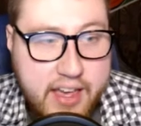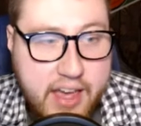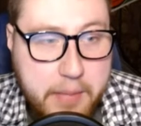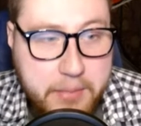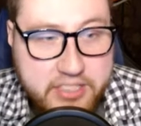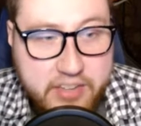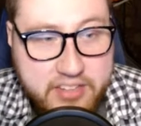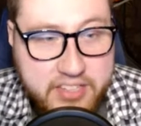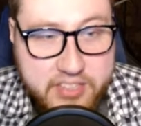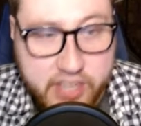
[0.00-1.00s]
But
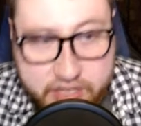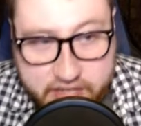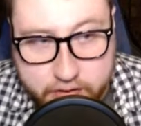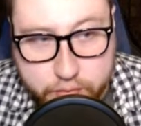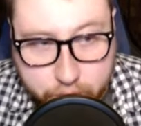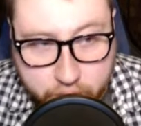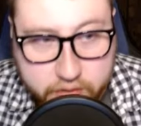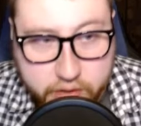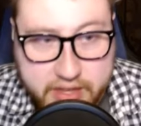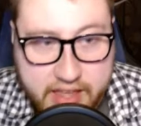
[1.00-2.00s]
76 touchdowns was a
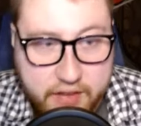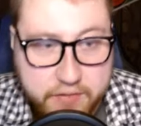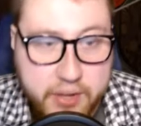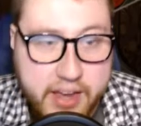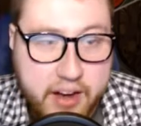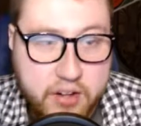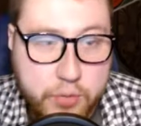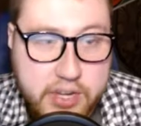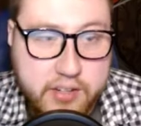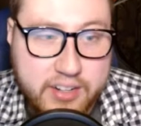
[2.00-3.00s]
workload count from Connor to
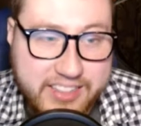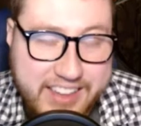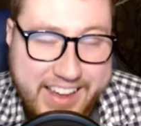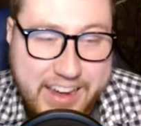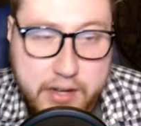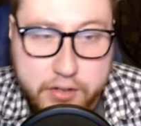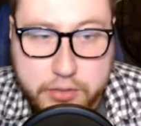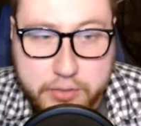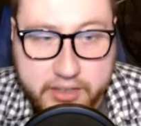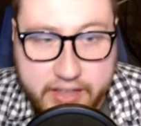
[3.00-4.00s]
week 9
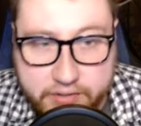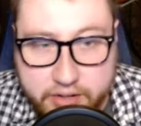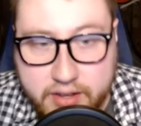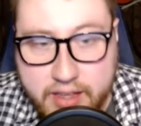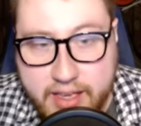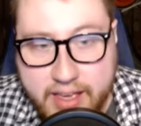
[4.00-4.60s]
to 11.